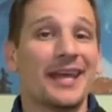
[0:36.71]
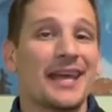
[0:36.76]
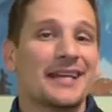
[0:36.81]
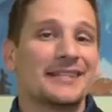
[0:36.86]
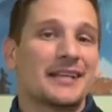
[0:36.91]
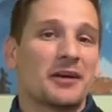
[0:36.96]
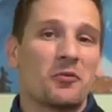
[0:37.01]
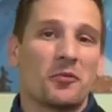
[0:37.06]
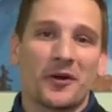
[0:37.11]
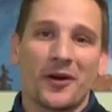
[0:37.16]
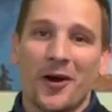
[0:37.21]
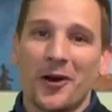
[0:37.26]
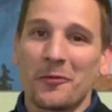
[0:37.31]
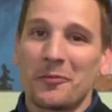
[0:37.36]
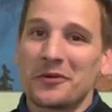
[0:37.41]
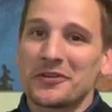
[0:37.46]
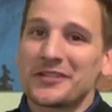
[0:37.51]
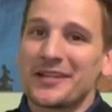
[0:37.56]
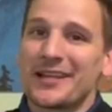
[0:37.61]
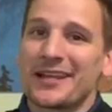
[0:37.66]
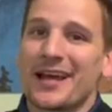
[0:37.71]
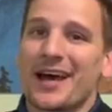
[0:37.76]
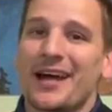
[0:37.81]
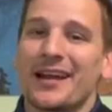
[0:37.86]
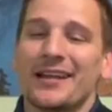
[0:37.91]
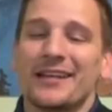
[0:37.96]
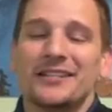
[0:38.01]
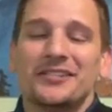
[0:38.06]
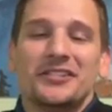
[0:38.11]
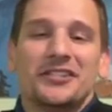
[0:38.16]
It's that 100%
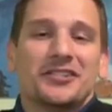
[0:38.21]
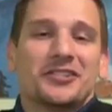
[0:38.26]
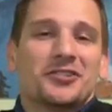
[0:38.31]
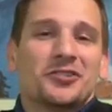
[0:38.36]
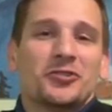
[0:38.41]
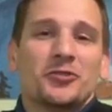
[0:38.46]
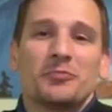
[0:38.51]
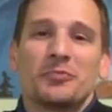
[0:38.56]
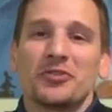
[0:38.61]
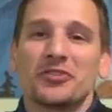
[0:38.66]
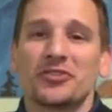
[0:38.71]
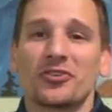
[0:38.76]
cotton. It's just super